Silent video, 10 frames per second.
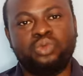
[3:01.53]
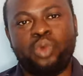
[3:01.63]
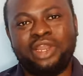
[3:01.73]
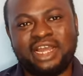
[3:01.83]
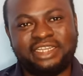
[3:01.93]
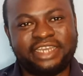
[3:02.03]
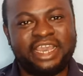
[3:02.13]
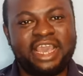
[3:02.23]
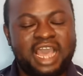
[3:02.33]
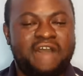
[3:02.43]
it, whether
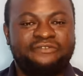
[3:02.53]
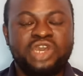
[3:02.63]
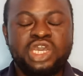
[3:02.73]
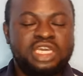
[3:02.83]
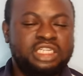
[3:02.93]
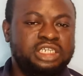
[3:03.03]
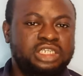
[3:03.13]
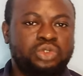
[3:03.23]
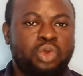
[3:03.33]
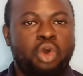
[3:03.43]
they have
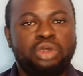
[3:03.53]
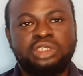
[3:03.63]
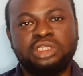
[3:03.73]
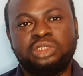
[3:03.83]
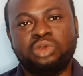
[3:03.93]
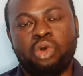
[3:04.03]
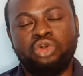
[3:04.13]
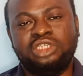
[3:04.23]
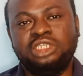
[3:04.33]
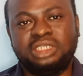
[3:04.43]
these courses
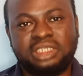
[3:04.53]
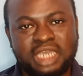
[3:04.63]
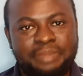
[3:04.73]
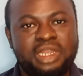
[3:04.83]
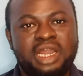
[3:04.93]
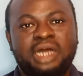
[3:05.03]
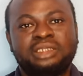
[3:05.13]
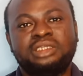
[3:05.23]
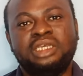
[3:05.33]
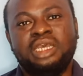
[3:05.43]
or these
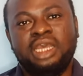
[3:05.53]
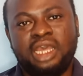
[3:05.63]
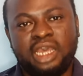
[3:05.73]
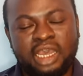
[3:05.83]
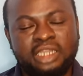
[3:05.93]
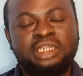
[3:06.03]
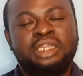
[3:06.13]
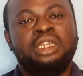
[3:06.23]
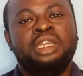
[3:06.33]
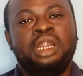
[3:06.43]
seminars,
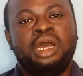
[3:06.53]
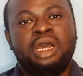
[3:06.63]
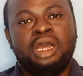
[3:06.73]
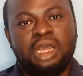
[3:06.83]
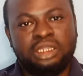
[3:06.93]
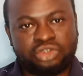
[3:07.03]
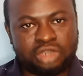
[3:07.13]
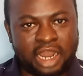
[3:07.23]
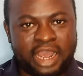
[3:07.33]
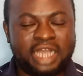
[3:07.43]
and
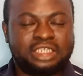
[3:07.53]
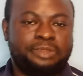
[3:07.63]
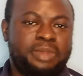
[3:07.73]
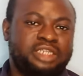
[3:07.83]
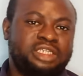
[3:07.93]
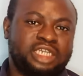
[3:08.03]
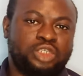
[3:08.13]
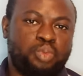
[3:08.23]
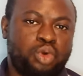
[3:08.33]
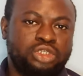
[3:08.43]
try as much
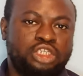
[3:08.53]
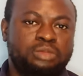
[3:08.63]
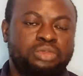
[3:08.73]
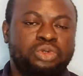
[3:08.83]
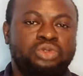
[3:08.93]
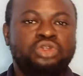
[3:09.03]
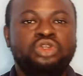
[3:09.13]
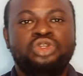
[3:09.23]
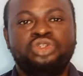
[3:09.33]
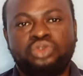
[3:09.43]
as possible
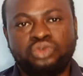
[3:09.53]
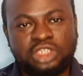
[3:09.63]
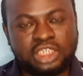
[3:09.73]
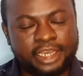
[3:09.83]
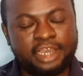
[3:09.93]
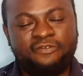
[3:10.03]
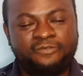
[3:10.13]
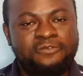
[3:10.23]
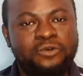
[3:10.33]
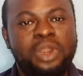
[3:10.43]
to take
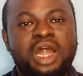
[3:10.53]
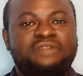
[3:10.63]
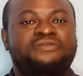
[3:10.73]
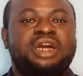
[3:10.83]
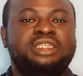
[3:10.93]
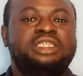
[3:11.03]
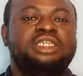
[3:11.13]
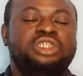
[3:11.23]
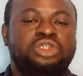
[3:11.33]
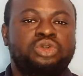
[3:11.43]
full
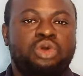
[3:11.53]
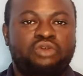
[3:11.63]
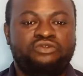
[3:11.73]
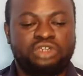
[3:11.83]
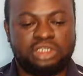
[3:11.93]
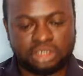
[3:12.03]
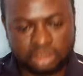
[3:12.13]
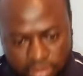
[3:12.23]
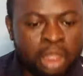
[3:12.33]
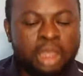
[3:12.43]
advantage of
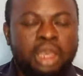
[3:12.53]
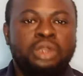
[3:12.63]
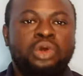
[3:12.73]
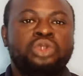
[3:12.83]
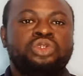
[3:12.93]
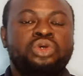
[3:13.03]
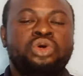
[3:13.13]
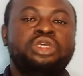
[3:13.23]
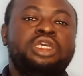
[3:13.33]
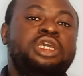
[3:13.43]
it. And
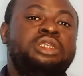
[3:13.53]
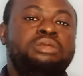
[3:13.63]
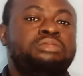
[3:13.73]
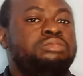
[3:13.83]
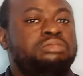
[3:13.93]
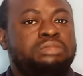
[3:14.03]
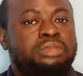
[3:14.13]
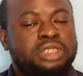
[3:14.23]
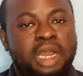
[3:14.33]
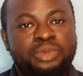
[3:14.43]
also, in
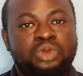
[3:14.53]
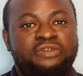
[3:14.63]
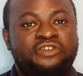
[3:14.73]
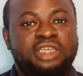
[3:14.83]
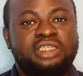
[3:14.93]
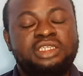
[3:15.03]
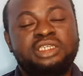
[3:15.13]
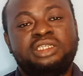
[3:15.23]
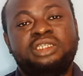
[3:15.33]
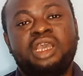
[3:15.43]
some
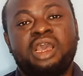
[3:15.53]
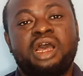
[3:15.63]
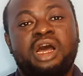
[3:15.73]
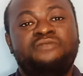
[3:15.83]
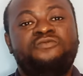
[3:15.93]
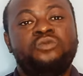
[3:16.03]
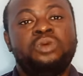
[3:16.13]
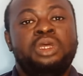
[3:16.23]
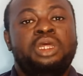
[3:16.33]
universities, they have